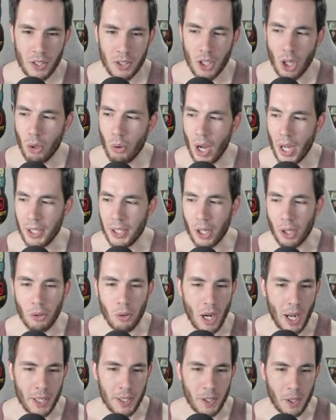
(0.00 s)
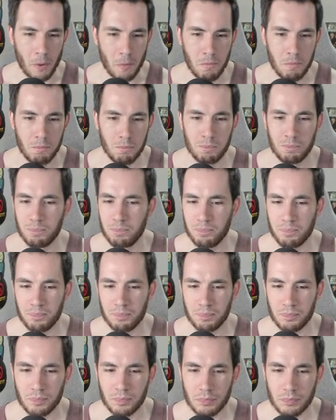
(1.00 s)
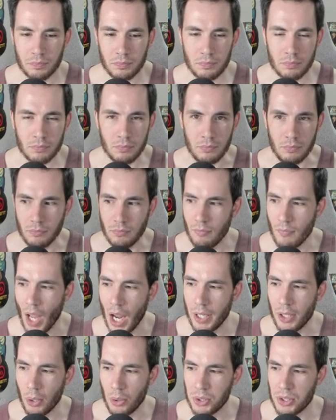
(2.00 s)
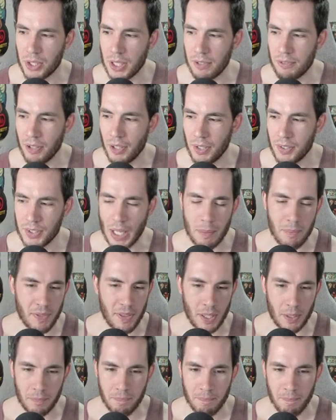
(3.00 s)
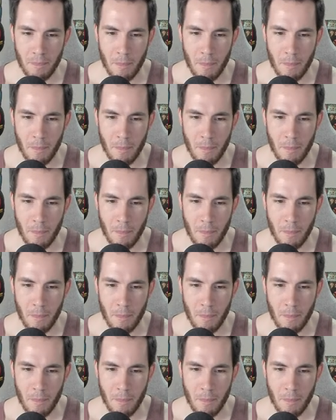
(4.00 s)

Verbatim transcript: No, I know. I know. $2. 18 I know, Steve. Same thing.